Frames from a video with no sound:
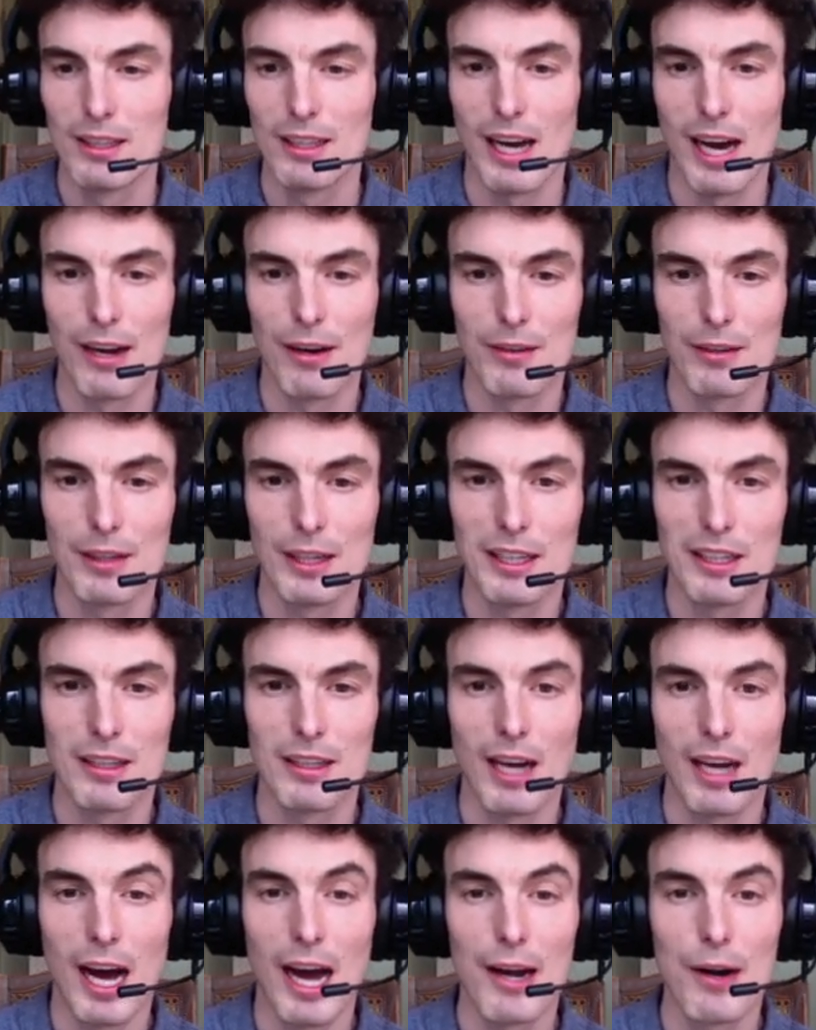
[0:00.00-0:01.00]
I
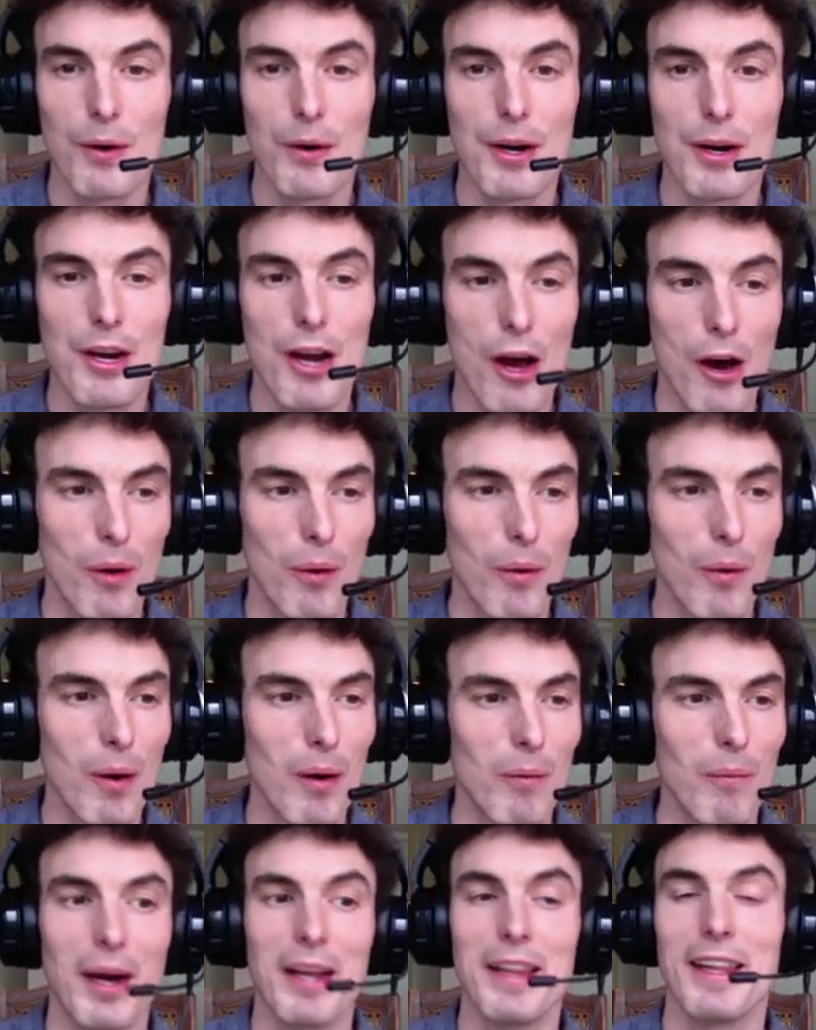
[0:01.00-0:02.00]
don't know
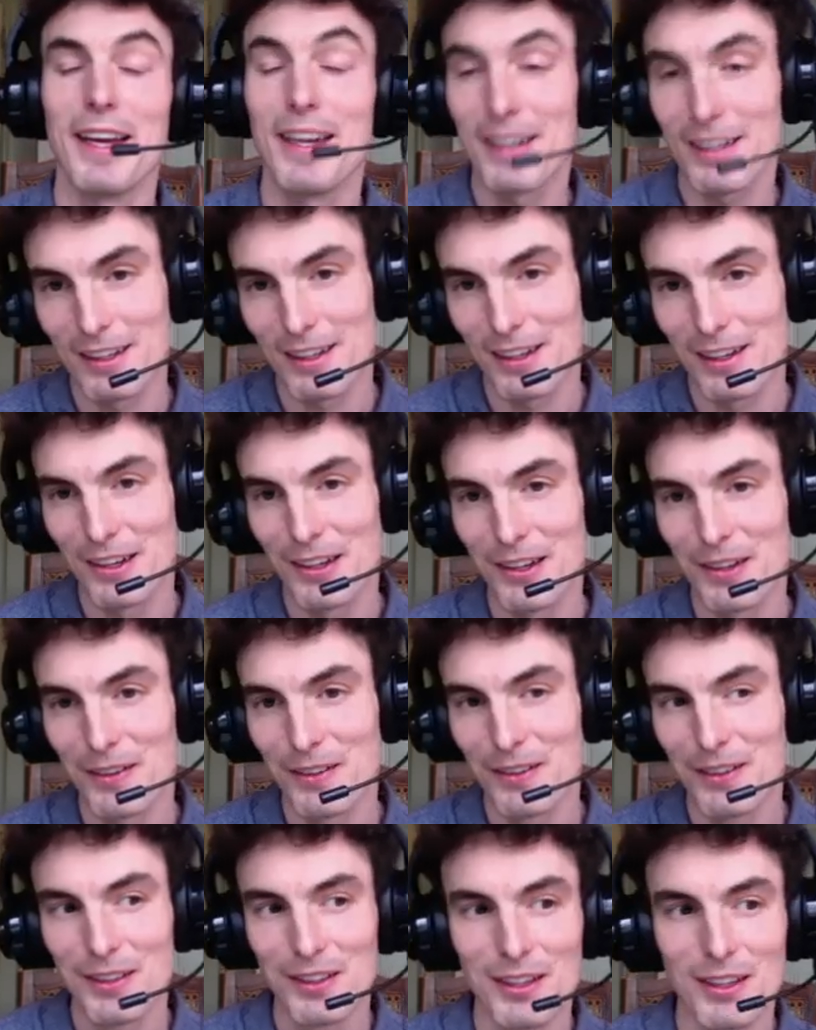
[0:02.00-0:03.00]
why they need to
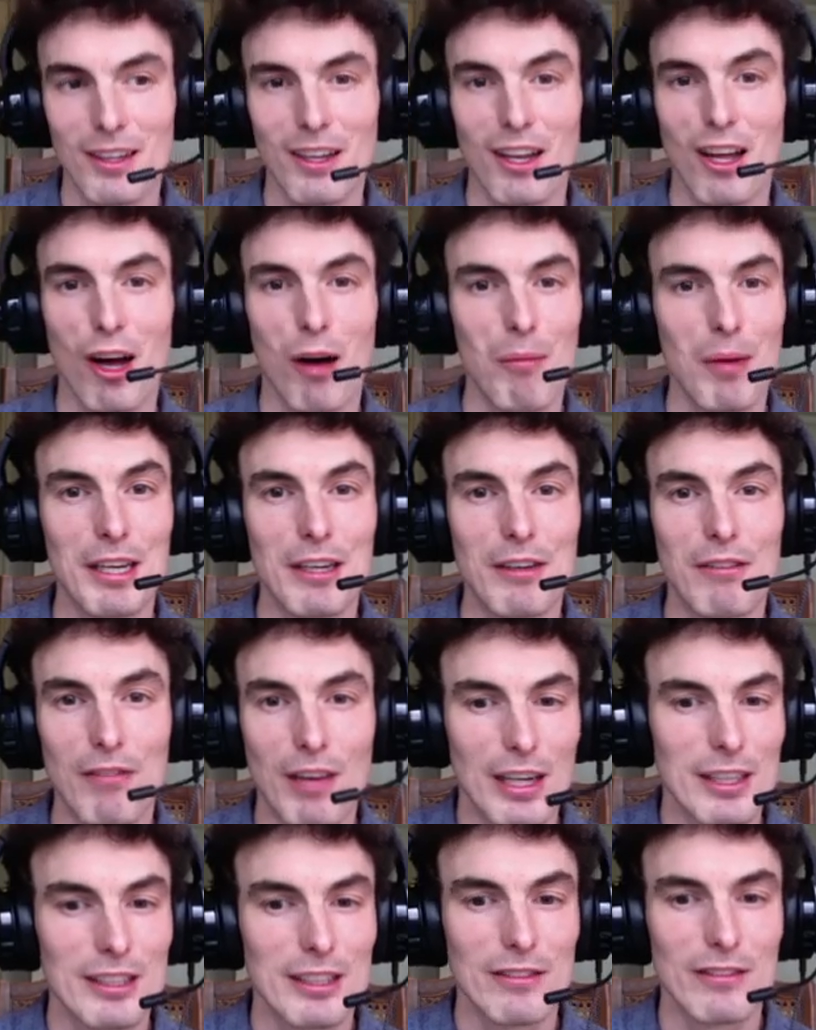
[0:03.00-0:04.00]
know all my
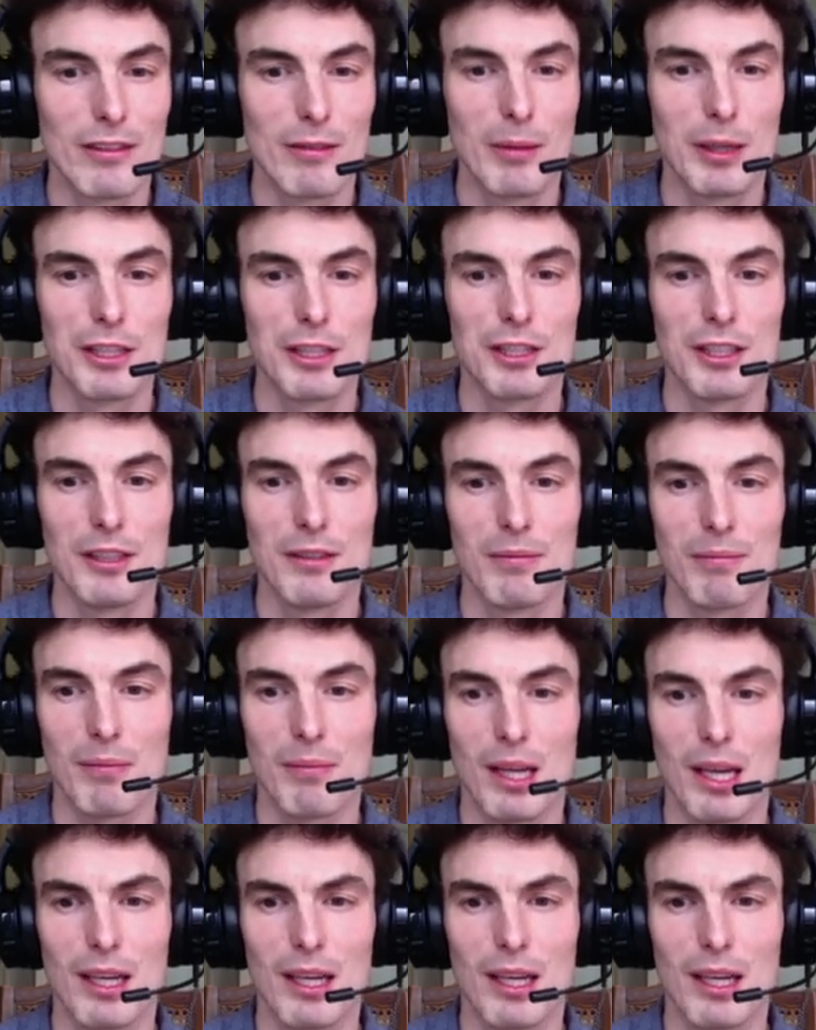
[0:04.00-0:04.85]
device information.